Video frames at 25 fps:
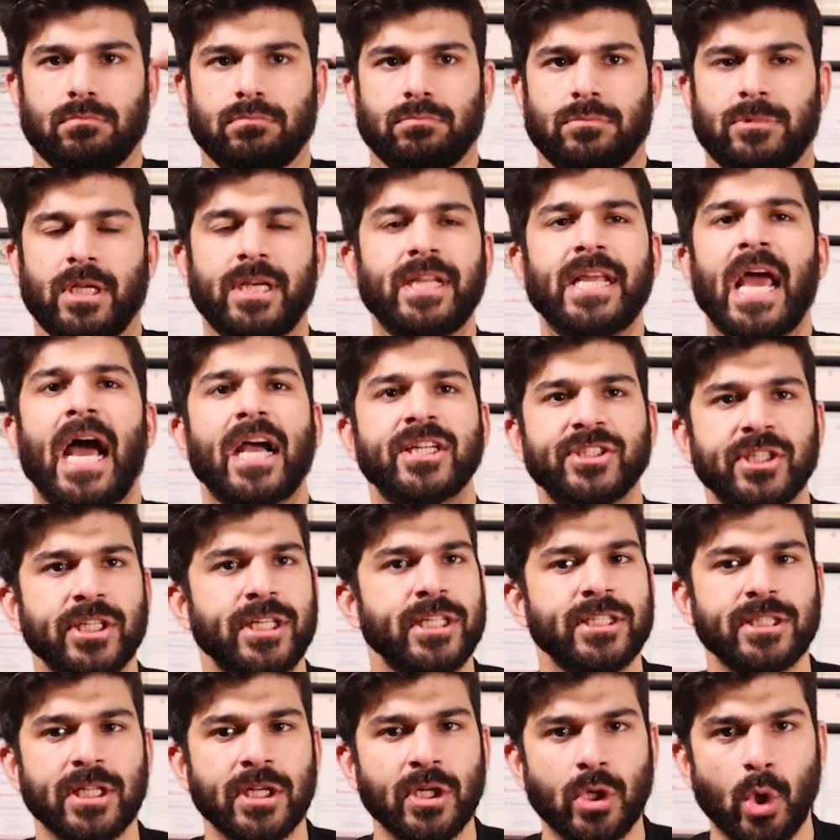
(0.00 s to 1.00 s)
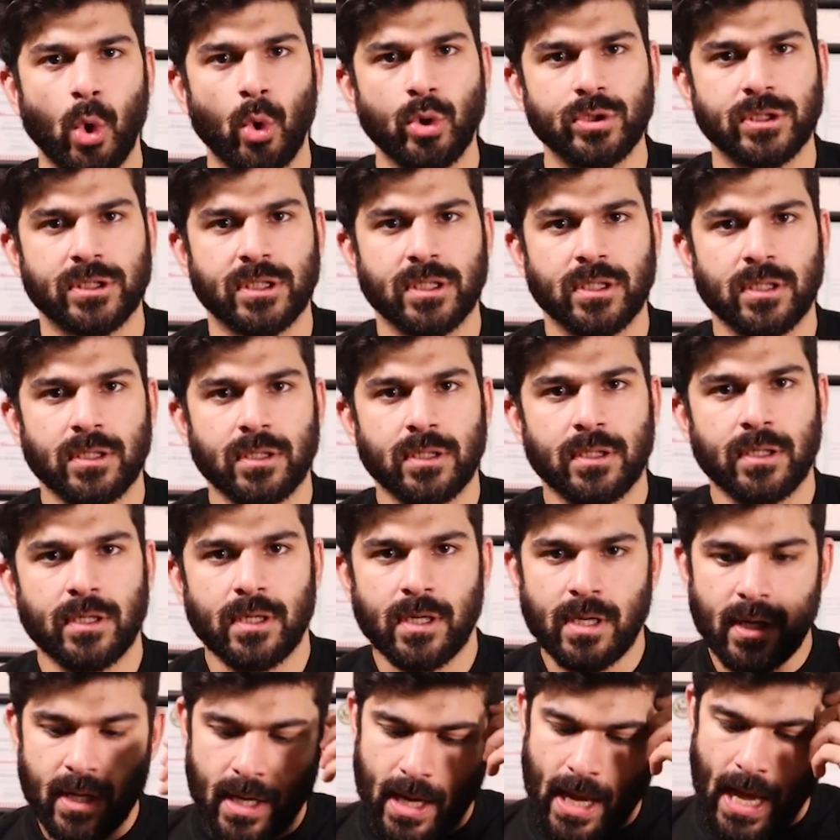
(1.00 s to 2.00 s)
the reaction is enclosed.
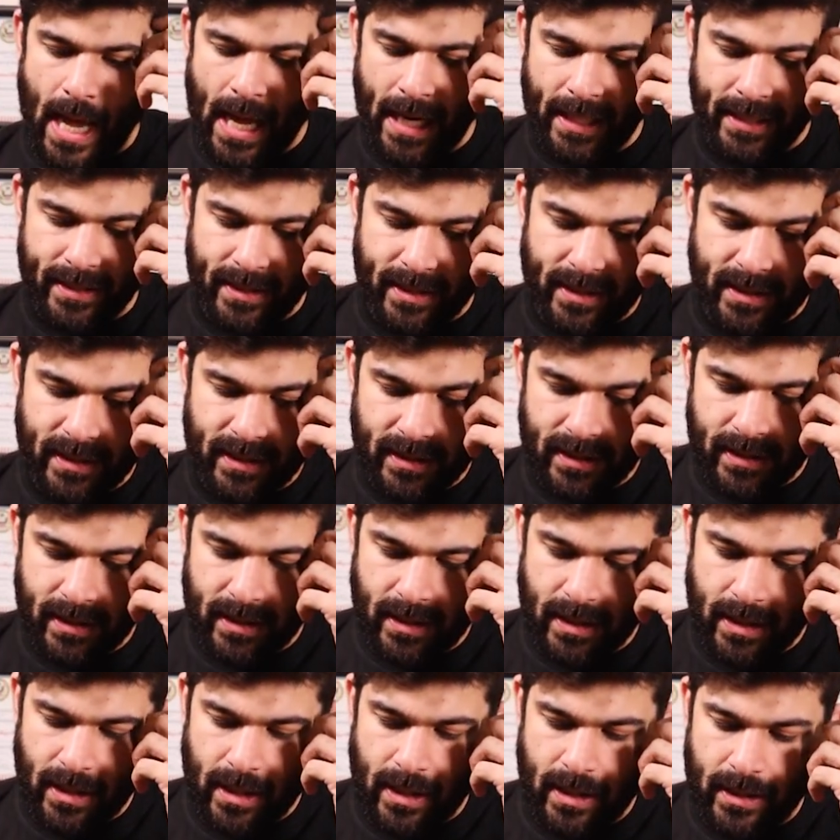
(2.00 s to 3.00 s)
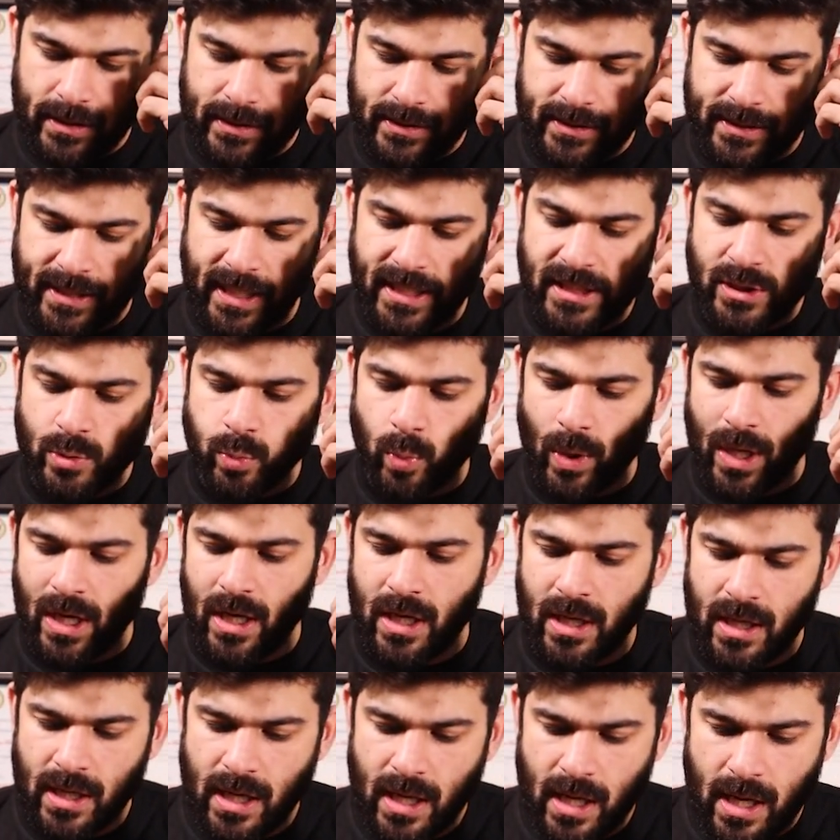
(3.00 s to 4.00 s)
And this
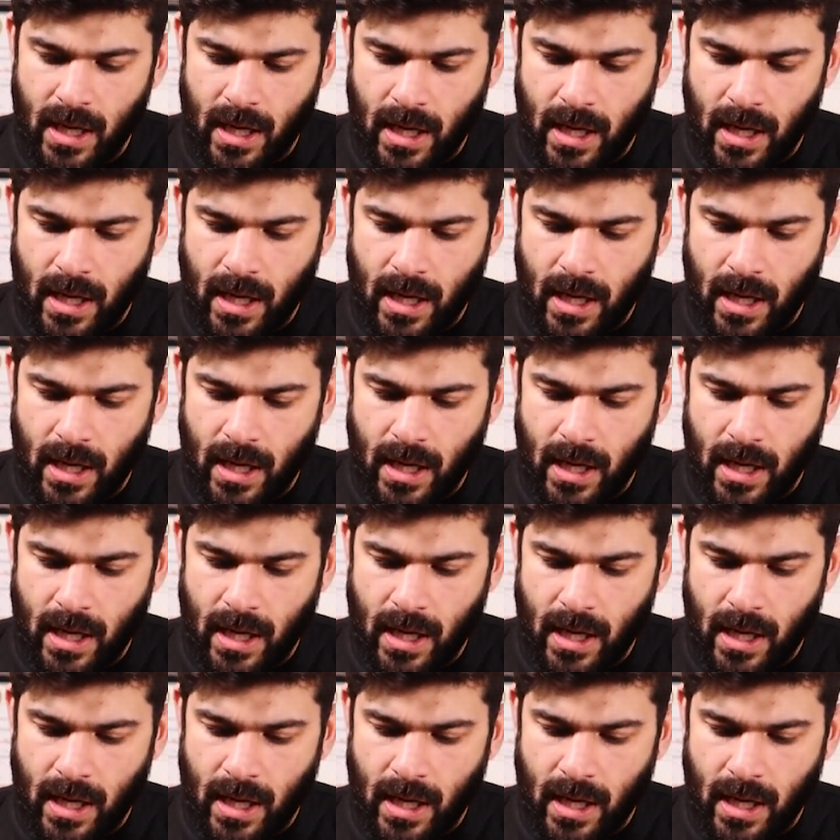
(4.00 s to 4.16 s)
will